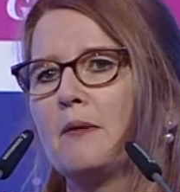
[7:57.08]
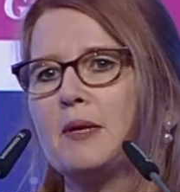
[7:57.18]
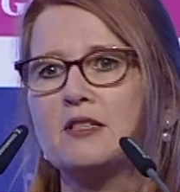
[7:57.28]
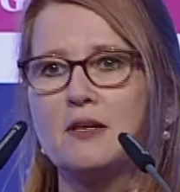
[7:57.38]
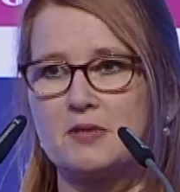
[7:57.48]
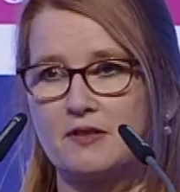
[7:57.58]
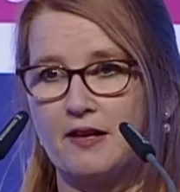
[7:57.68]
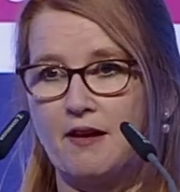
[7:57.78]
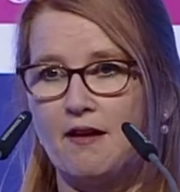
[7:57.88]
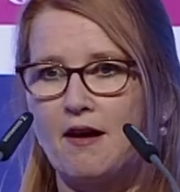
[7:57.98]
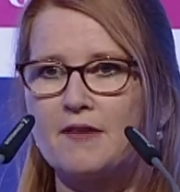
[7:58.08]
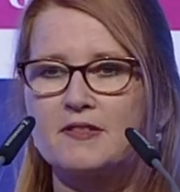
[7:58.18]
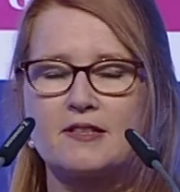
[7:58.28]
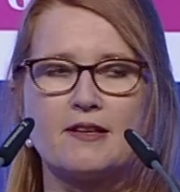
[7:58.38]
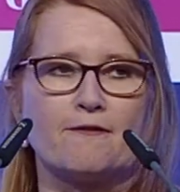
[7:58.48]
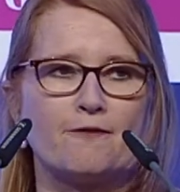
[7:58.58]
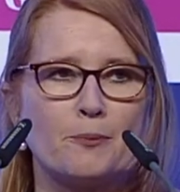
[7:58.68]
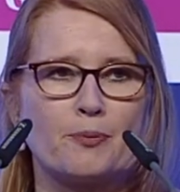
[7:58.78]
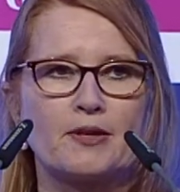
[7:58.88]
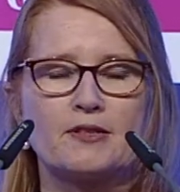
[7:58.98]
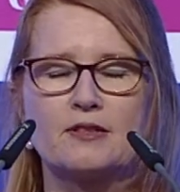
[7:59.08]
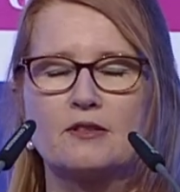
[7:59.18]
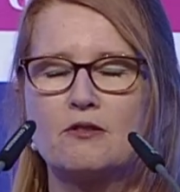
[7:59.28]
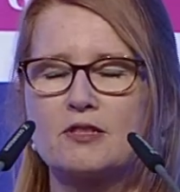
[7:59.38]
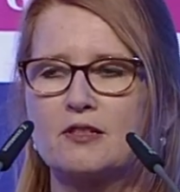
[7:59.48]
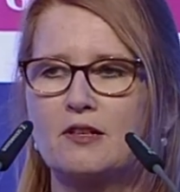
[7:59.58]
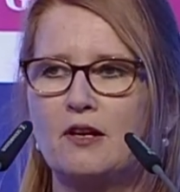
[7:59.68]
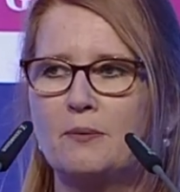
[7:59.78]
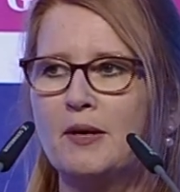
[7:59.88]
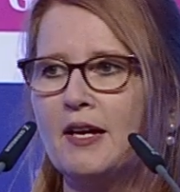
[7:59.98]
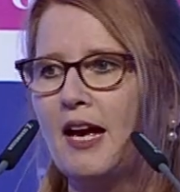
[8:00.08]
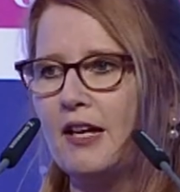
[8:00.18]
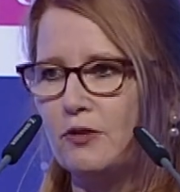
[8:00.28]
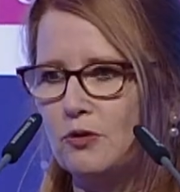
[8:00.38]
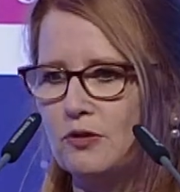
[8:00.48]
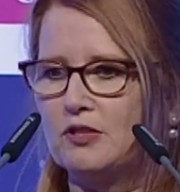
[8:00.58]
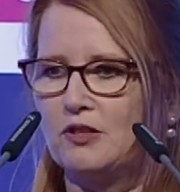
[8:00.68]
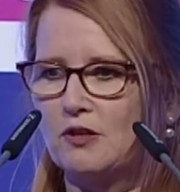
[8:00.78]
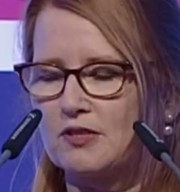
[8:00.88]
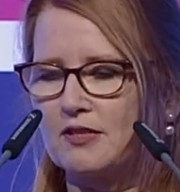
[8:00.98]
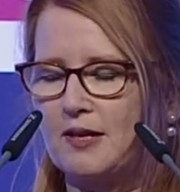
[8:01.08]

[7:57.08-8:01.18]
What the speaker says: in terms of their lives and their footprint across the globe. And of course, the yachts that